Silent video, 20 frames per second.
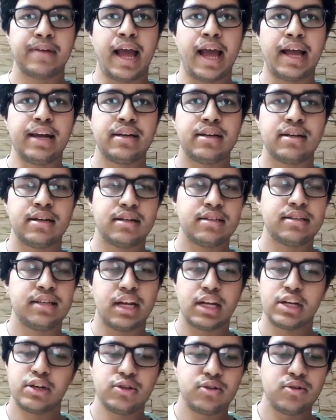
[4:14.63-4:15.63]
And
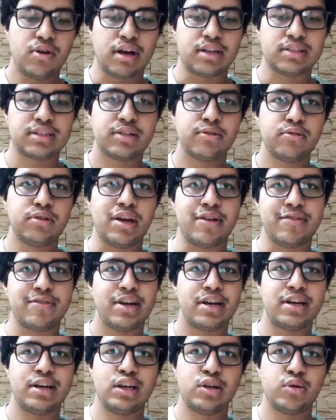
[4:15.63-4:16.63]
they're going to ask you
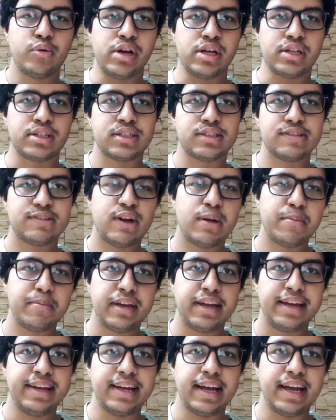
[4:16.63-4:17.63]
definitely questions
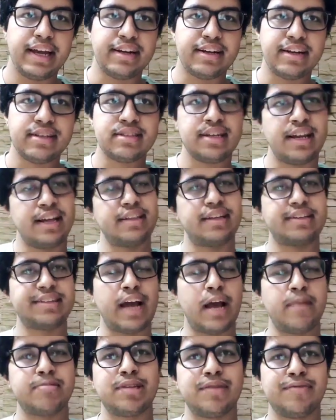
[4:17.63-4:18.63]
from inheritance, like the
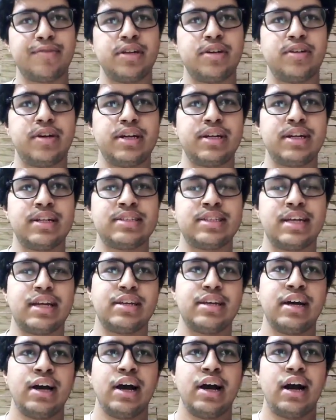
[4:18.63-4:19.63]
types of inheritance,
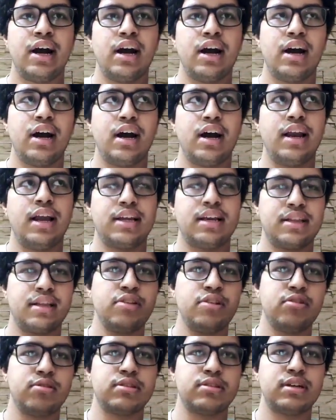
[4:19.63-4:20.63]
and
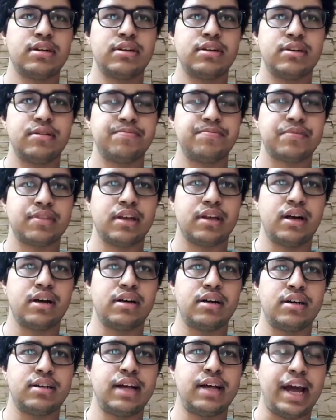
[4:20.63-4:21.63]
the
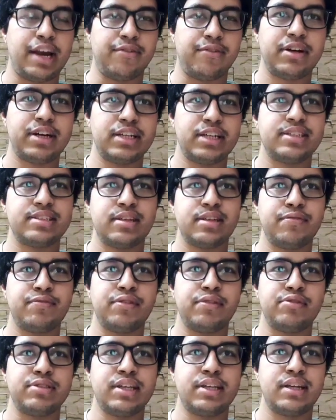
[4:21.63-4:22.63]
advantages of
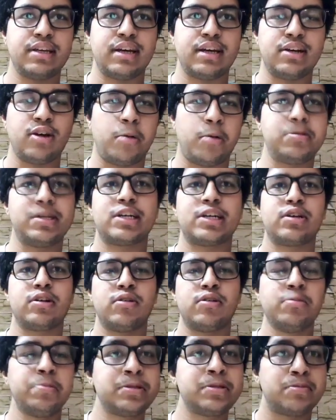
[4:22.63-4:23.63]
using an object
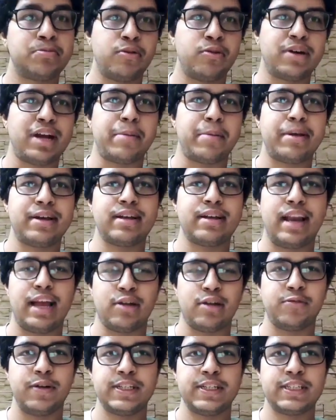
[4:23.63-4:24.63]
oops programming
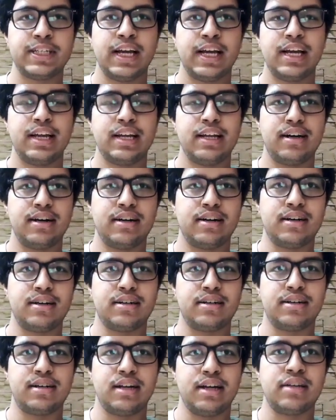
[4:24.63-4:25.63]
language.
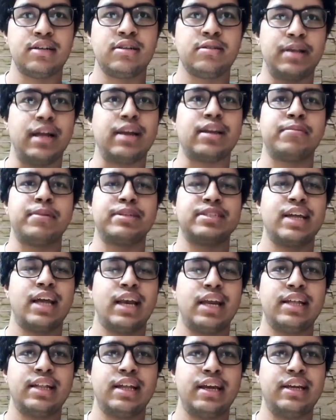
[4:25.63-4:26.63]
That
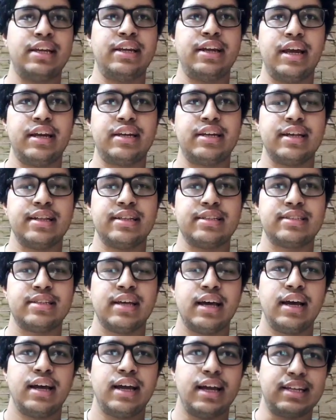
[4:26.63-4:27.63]
basically the inheritance,
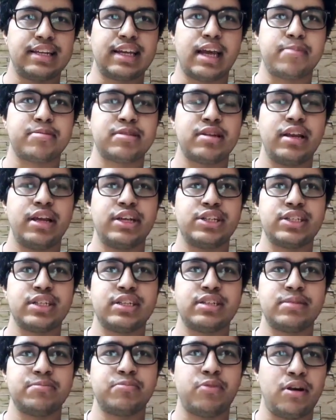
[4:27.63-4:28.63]

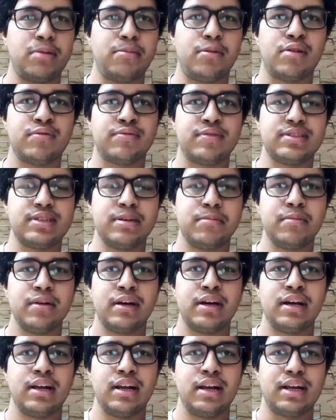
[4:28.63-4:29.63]
encapsulation, polymorphism,
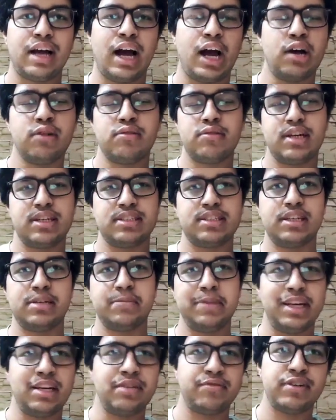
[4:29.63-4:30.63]
like how does
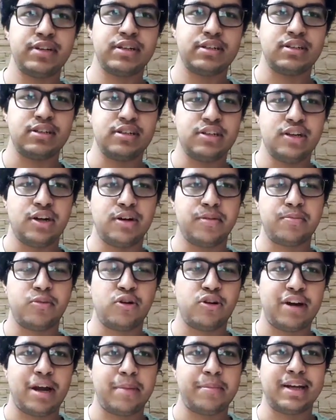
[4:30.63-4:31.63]
it benefit your
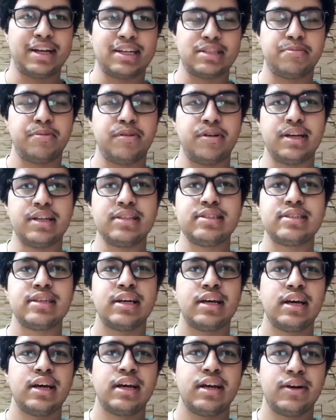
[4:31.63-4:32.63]
programming experience,
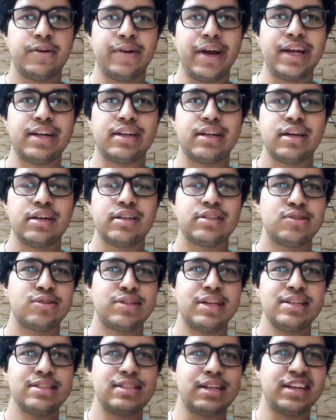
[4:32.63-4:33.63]
right?
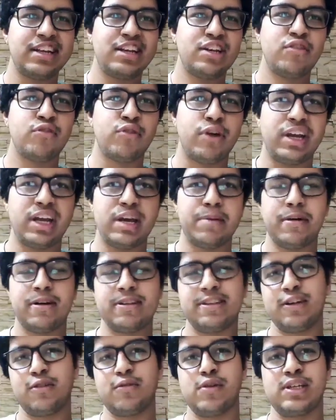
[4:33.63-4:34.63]
So there's nothing to worry
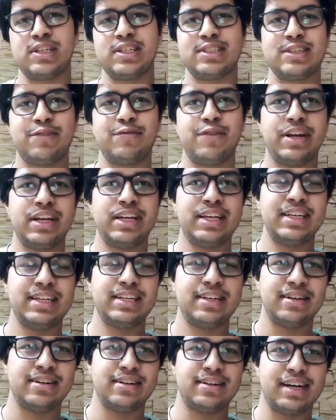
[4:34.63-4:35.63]
about. The questions are
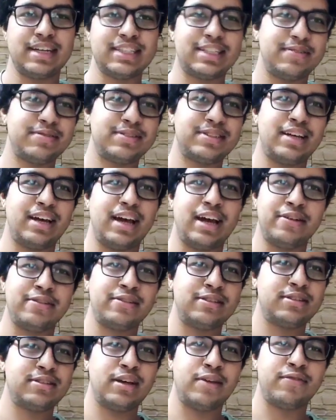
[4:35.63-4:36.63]
very as I've said,
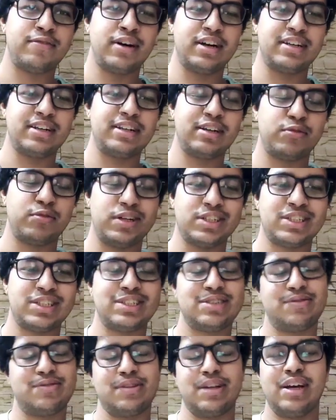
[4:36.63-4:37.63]
as you have heard, the
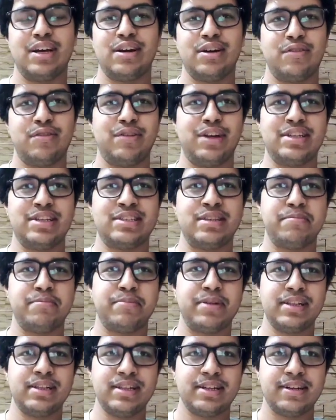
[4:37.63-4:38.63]
questions very
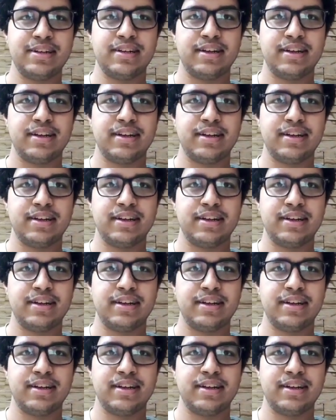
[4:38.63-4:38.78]
simple.